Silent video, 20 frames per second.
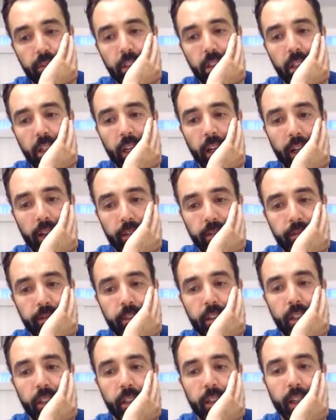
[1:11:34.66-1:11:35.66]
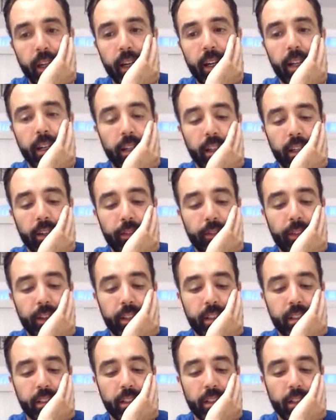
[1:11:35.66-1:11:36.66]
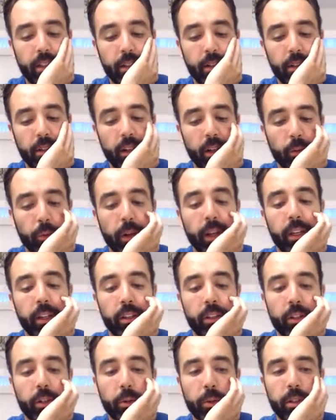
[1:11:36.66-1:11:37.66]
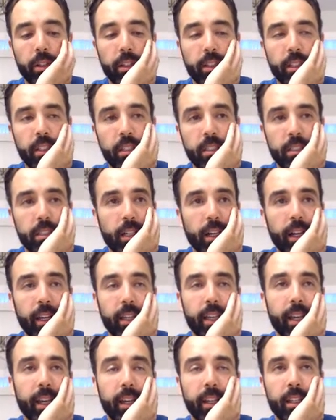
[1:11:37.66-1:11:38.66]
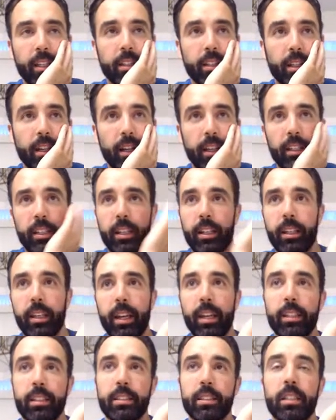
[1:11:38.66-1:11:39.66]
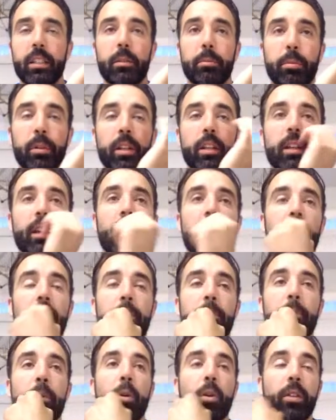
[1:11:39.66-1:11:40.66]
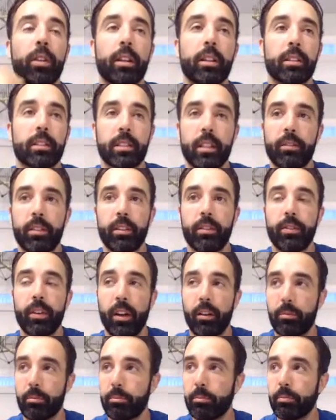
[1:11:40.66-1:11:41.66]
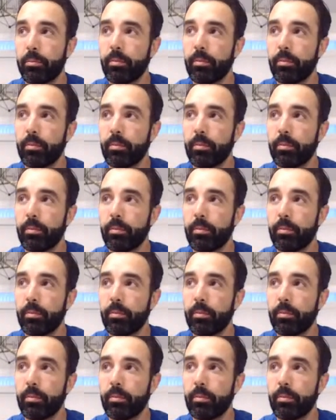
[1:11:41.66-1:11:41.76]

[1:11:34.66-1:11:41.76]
Yeah, yeah. If it's a regular release, I can't see it being more than $75-$80